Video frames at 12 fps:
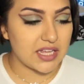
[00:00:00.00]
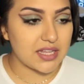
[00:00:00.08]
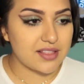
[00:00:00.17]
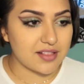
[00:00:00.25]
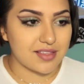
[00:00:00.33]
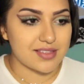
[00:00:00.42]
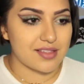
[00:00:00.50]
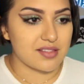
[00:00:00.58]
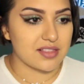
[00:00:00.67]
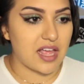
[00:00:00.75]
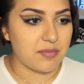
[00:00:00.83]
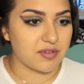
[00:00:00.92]
I like that this
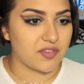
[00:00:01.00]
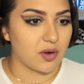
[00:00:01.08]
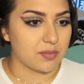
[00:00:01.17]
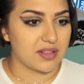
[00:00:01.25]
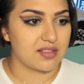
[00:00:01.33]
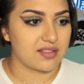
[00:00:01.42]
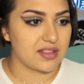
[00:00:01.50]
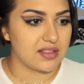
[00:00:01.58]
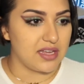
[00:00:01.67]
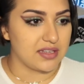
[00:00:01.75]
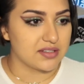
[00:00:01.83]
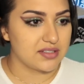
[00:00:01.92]
is a live performance
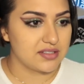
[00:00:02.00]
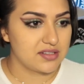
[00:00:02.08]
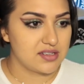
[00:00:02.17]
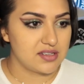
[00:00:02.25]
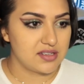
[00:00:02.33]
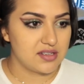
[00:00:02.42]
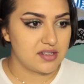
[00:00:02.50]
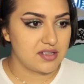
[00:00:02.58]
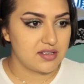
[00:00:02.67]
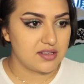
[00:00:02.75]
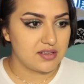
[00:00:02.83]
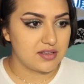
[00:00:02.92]
thing.
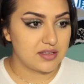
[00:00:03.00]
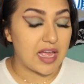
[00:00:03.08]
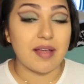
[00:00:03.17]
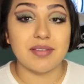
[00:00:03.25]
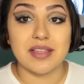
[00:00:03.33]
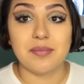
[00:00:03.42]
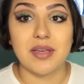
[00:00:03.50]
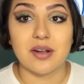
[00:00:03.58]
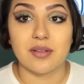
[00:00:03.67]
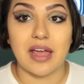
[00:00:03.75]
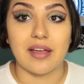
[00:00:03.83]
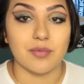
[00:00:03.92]
I've seen
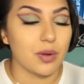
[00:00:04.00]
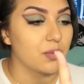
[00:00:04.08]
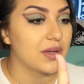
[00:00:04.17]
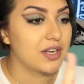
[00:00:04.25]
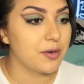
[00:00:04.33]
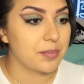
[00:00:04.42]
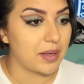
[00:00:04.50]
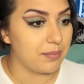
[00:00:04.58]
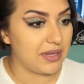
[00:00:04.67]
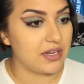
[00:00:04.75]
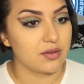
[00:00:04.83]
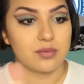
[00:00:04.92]
Mino live. Well, Winner,
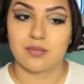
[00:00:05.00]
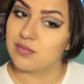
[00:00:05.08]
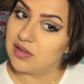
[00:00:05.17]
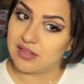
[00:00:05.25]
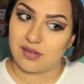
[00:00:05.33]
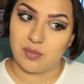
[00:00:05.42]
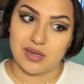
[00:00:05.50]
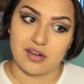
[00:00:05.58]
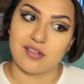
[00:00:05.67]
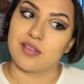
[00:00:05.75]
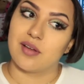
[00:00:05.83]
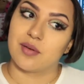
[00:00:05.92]
but Mino is a
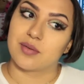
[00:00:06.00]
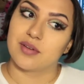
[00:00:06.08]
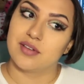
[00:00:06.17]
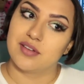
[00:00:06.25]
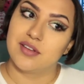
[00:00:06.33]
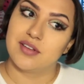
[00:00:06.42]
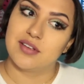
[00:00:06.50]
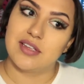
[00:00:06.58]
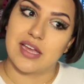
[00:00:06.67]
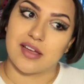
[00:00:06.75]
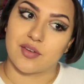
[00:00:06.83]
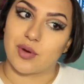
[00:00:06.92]
winner, so
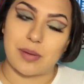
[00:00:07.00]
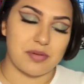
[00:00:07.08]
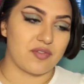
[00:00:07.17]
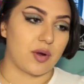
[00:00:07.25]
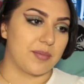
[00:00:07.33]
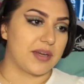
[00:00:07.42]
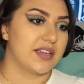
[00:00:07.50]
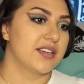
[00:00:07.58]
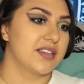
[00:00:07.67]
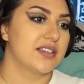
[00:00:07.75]
yeah, great performer.